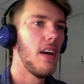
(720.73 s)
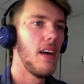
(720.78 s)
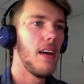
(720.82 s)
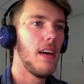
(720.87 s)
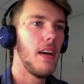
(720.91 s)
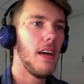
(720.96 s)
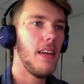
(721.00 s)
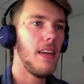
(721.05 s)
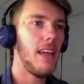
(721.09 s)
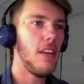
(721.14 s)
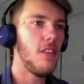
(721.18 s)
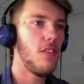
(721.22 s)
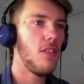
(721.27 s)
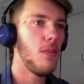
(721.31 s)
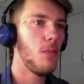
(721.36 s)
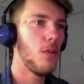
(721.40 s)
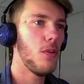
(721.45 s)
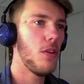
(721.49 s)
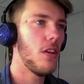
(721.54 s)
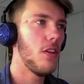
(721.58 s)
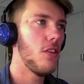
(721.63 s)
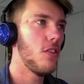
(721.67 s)
Next thing
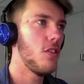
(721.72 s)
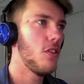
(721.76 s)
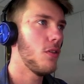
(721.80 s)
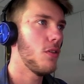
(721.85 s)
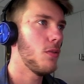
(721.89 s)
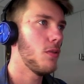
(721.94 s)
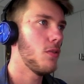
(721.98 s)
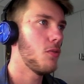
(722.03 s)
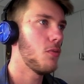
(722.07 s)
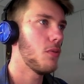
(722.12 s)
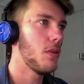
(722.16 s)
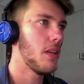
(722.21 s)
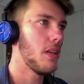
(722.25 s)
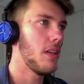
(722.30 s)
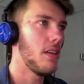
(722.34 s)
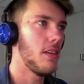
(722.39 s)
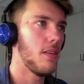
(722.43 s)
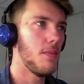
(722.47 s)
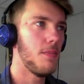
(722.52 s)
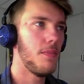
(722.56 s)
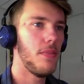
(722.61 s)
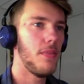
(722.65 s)
we're going to do is we're going
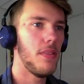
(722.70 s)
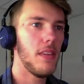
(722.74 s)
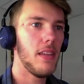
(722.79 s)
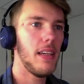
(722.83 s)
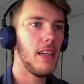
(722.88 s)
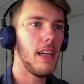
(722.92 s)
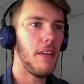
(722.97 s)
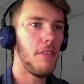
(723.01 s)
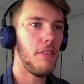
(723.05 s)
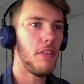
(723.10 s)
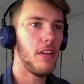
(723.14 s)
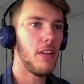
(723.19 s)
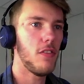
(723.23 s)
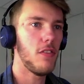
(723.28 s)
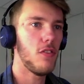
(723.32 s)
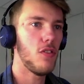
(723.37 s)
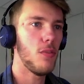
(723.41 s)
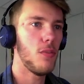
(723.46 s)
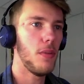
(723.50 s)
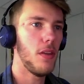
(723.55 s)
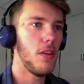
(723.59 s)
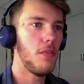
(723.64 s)
to get rid of
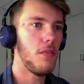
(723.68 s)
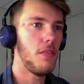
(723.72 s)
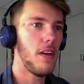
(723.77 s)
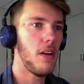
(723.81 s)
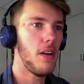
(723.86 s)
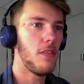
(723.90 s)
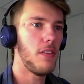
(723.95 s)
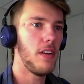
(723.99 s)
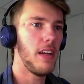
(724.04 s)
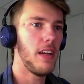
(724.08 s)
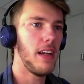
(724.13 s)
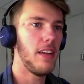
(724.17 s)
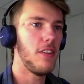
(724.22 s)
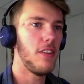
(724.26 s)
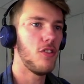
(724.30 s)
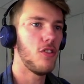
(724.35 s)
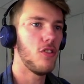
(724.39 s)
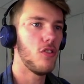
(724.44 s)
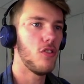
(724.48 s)
some of the variation